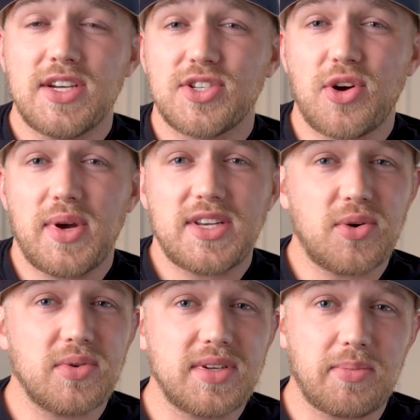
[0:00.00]
So it
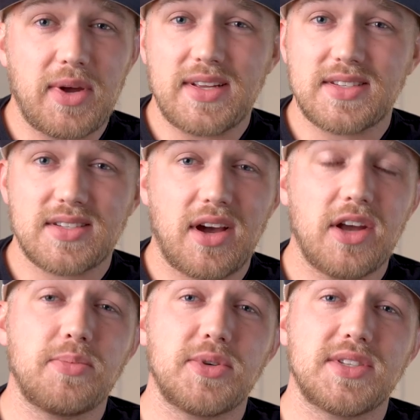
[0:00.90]
totally depends, one
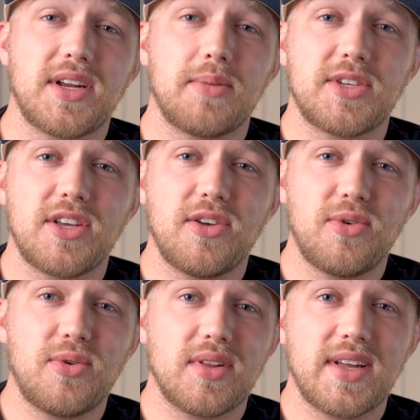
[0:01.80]
hundred percent up to
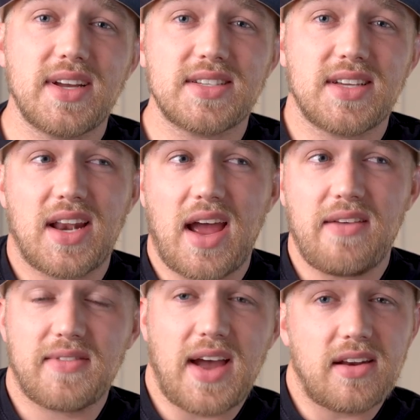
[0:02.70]
you. Like I said,
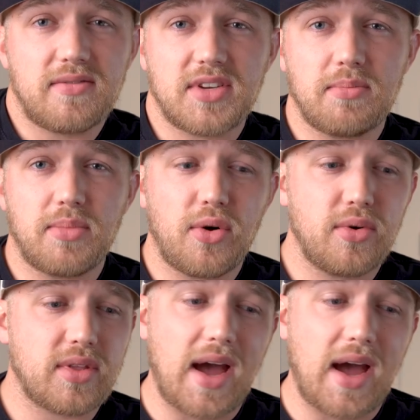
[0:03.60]
I've kind of done both.